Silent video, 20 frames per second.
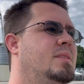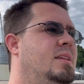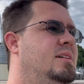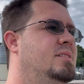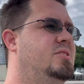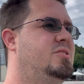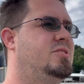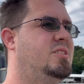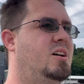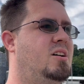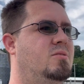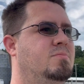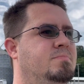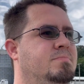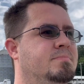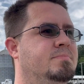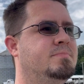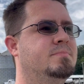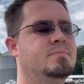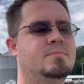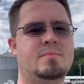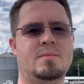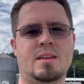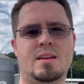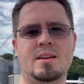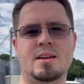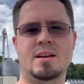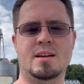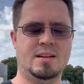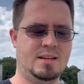So
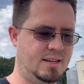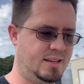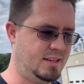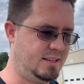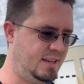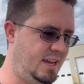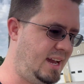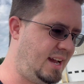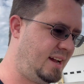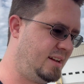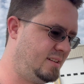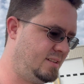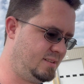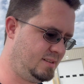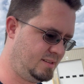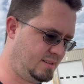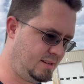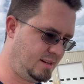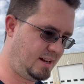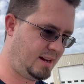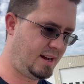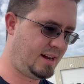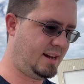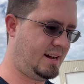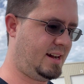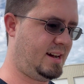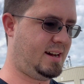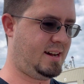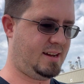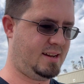yeah,
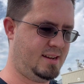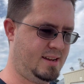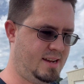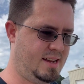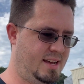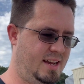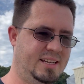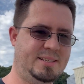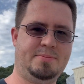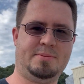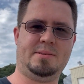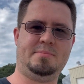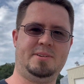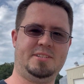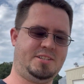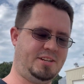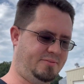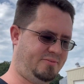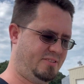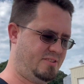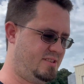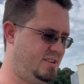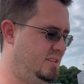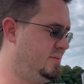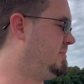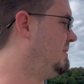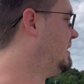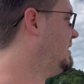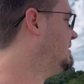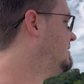that's pretty much it for this
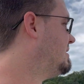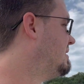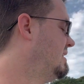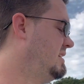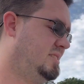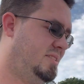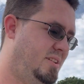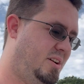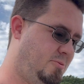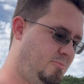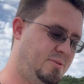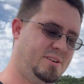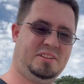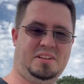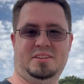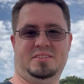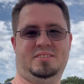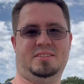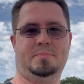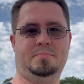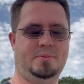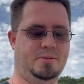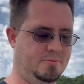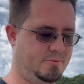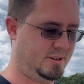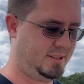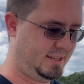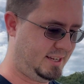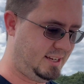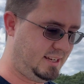place. They're really simple,
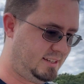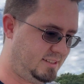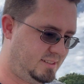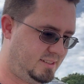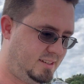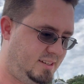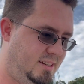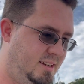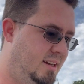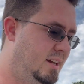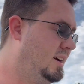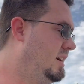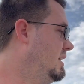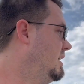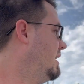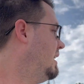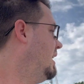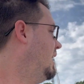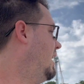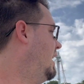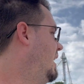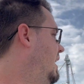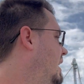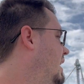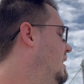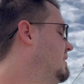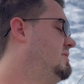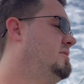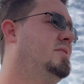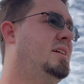really easy.
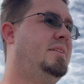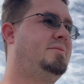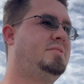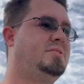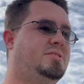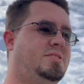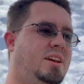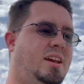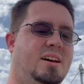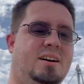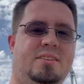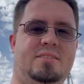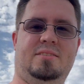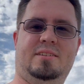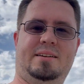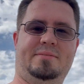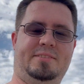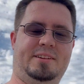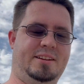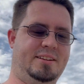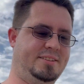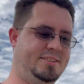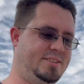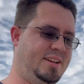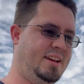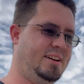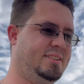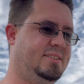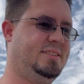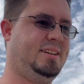Don't have to scale, don't have to get a
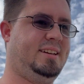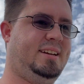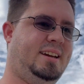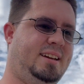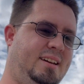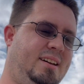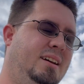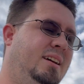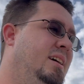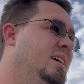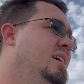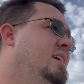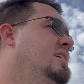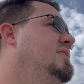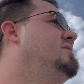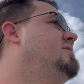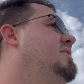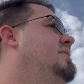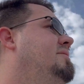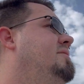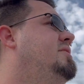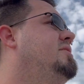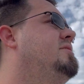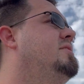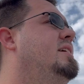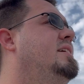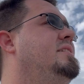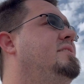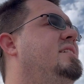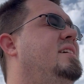scale ticket, don't have to do
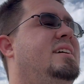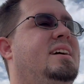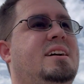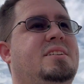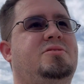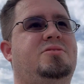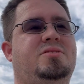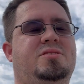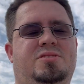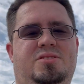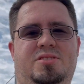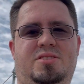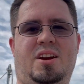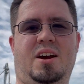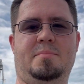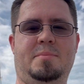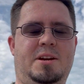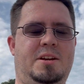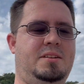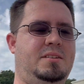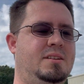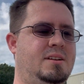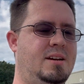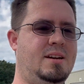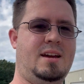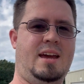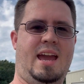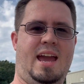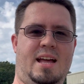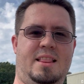anything extra. Just come in,
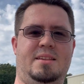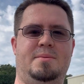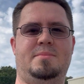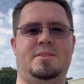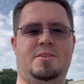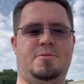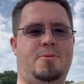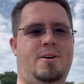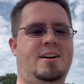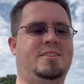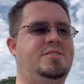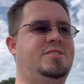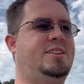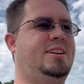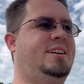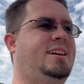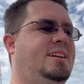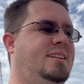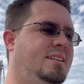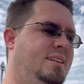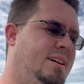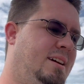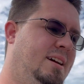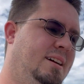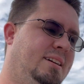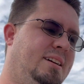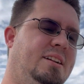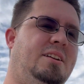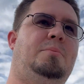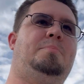hand them your wash ticket,
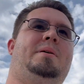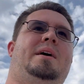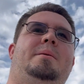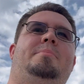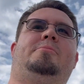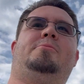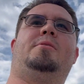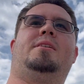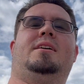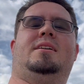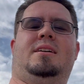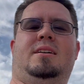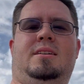get your paperwork,